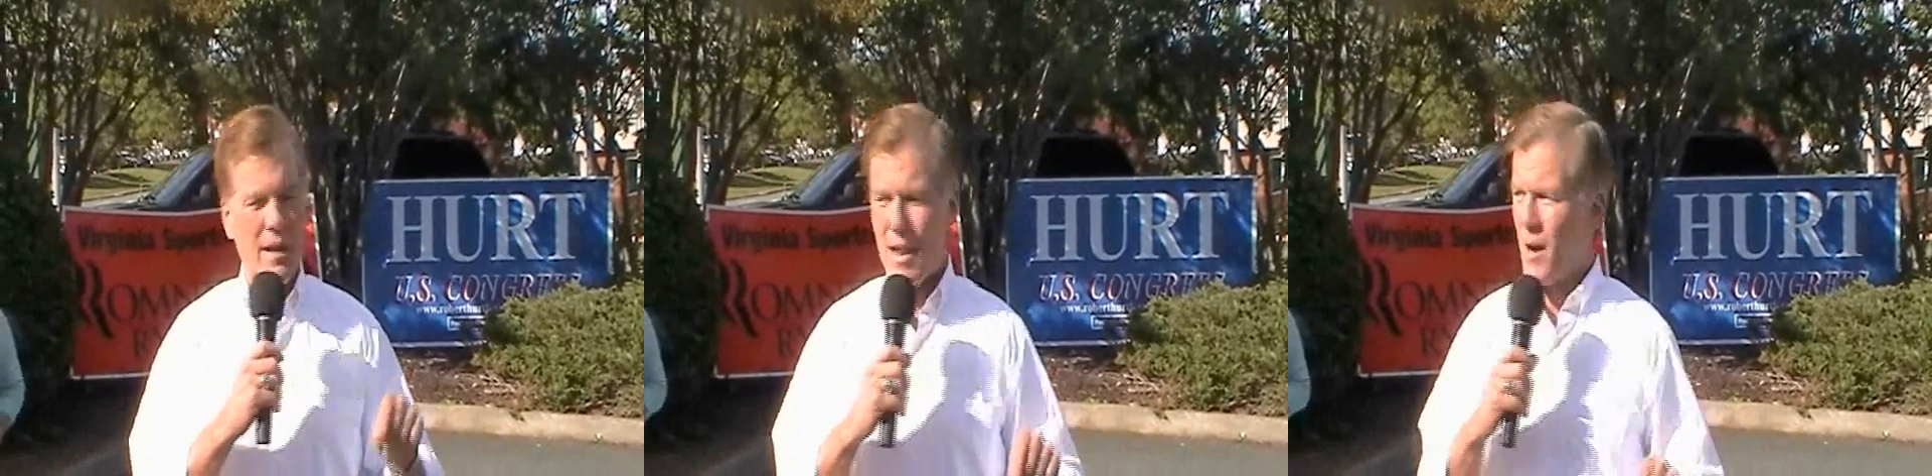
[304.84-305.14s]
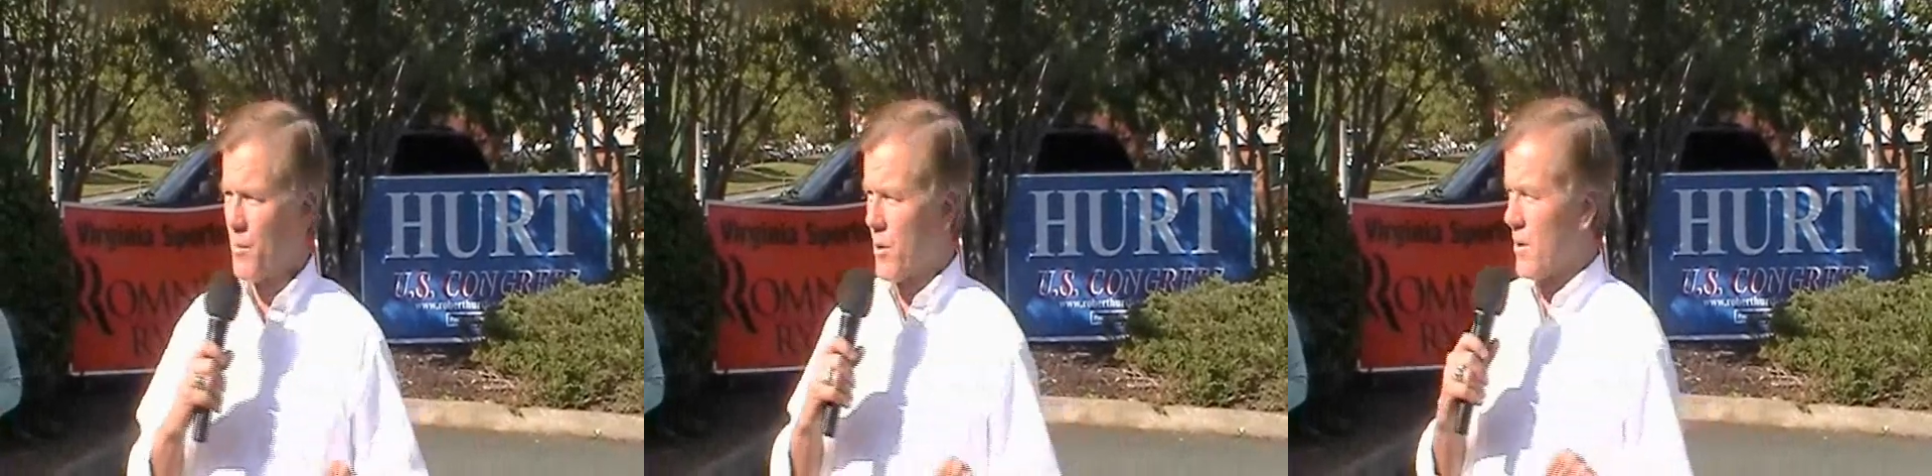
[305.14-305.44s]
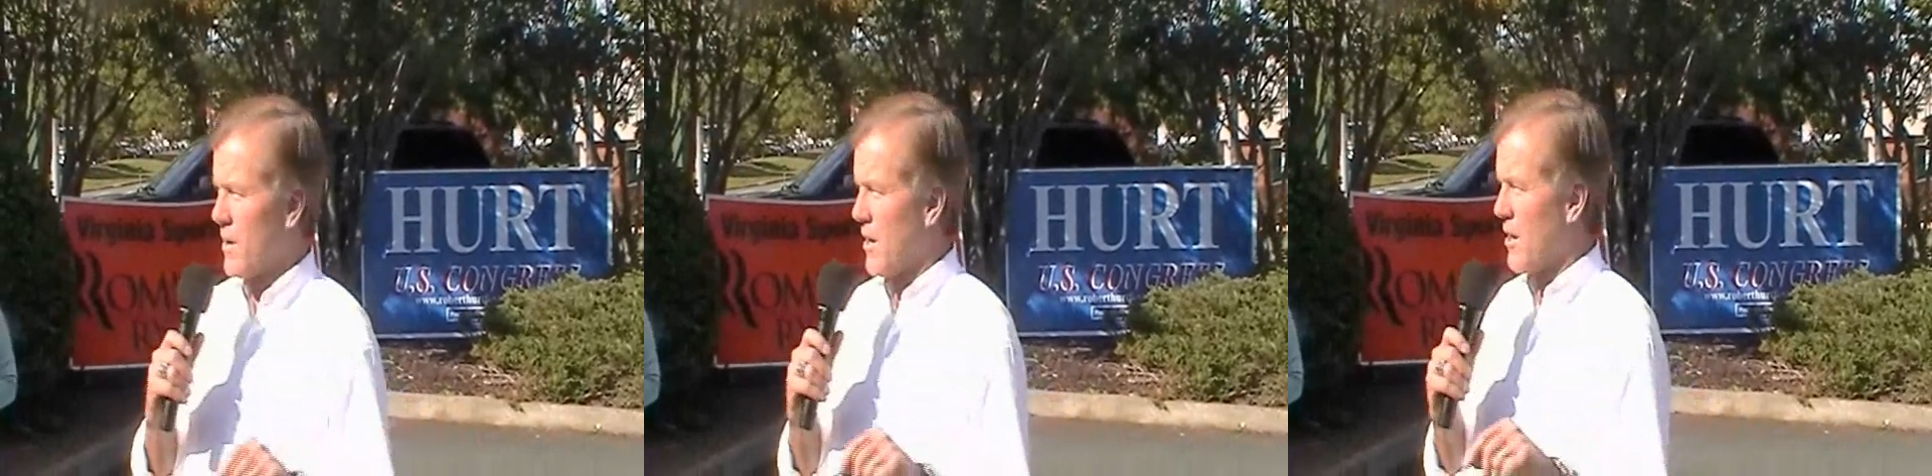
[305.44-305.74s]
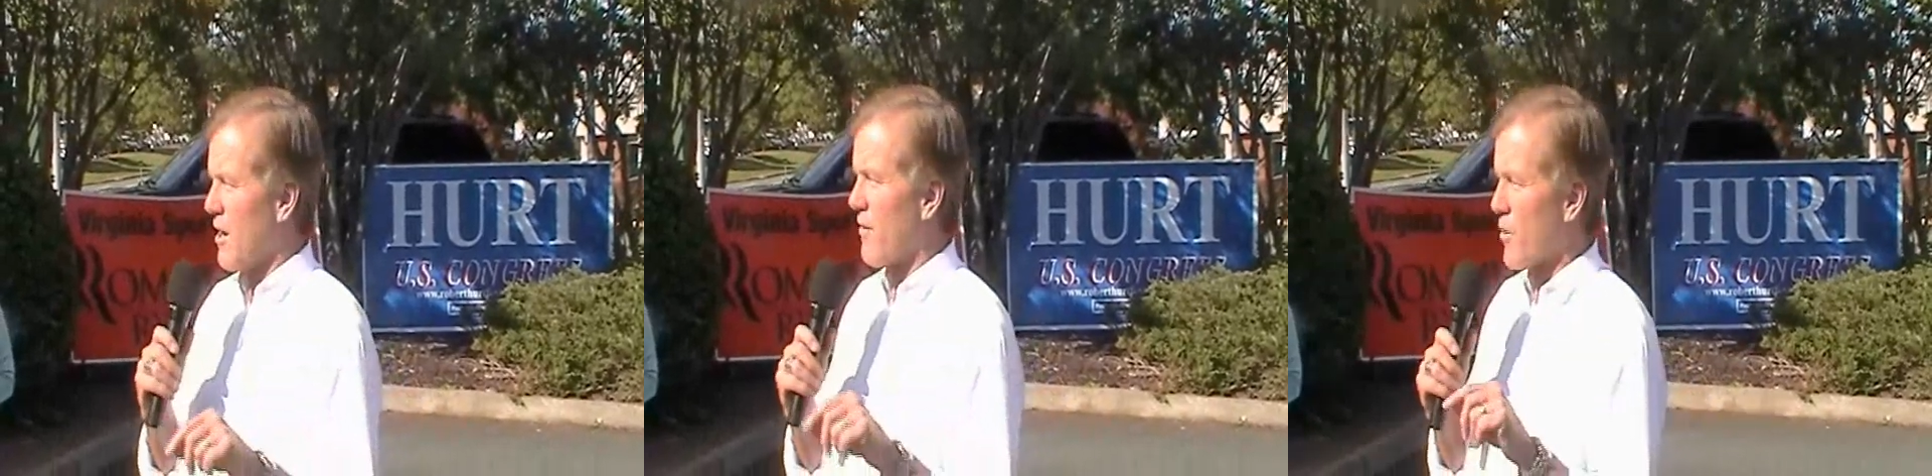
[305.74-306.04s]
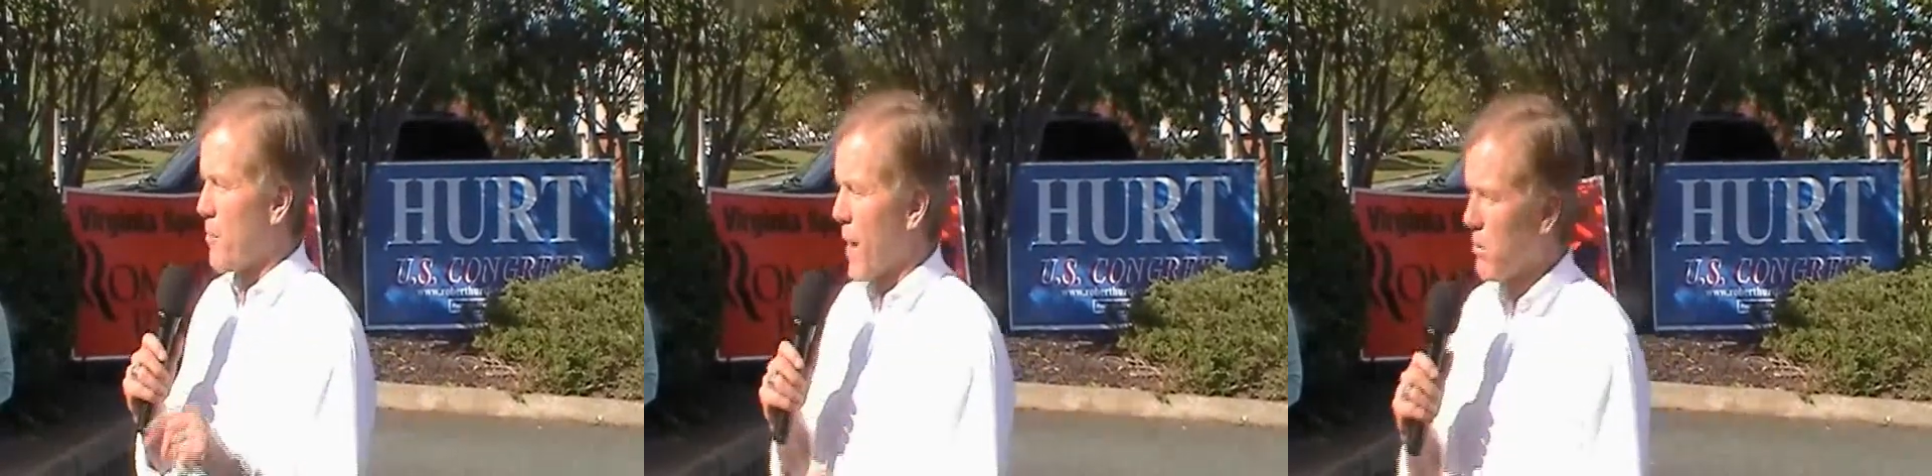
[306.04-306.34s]
number
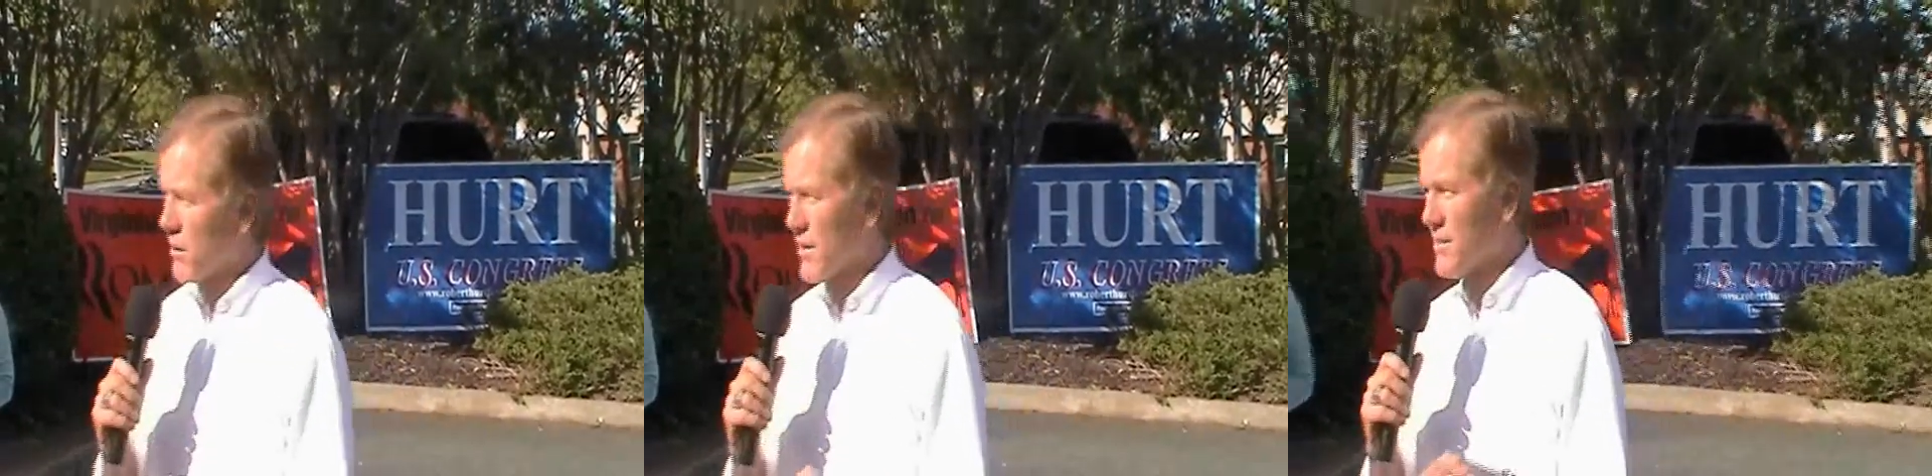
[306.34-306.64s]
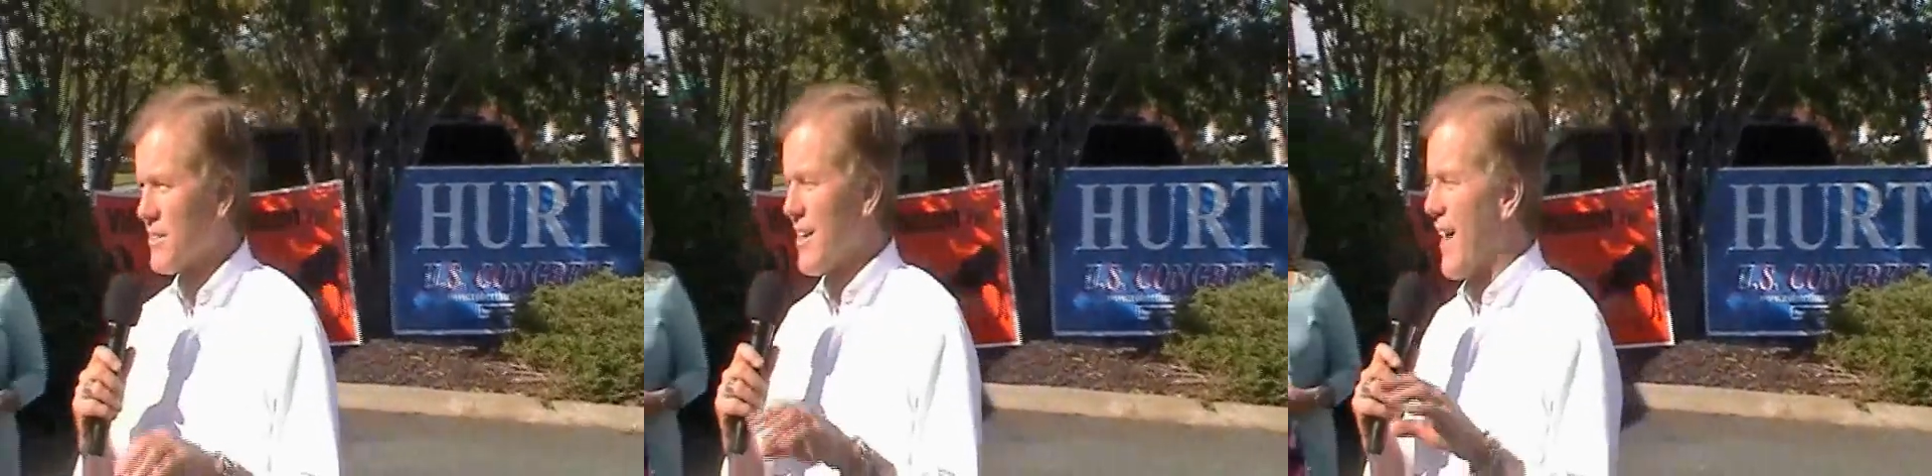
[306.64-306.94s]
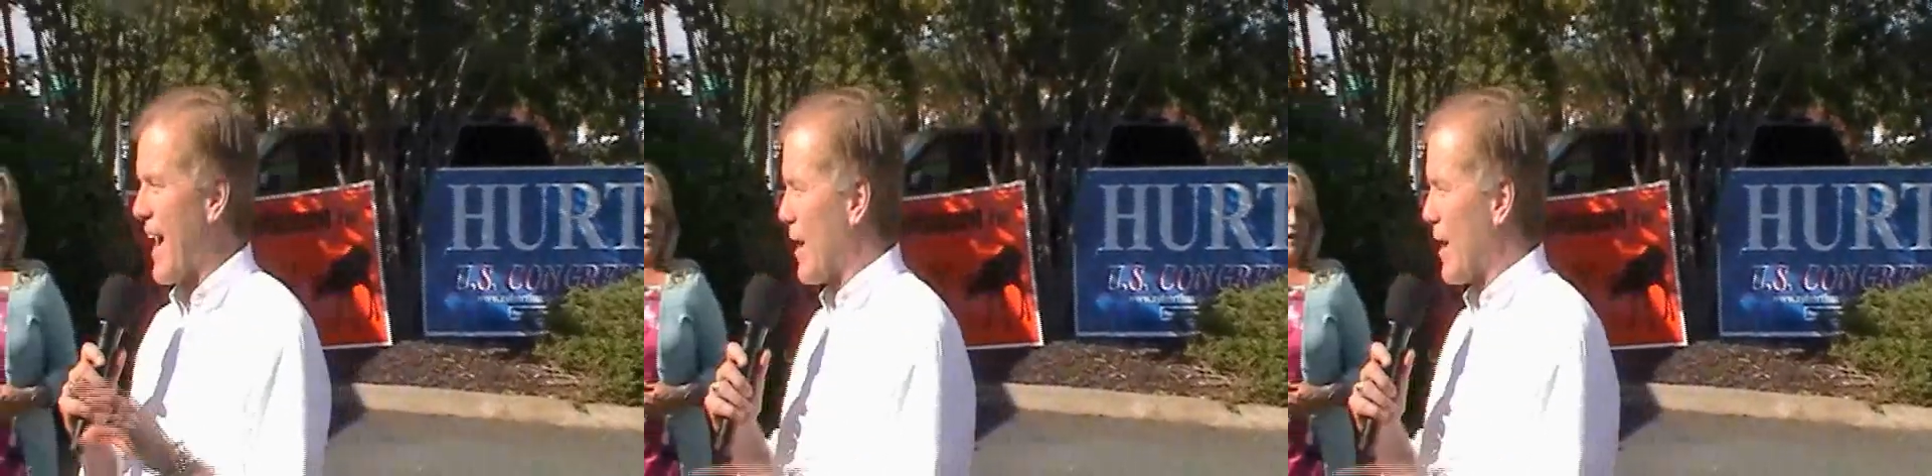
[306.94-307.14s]
of Republicans in the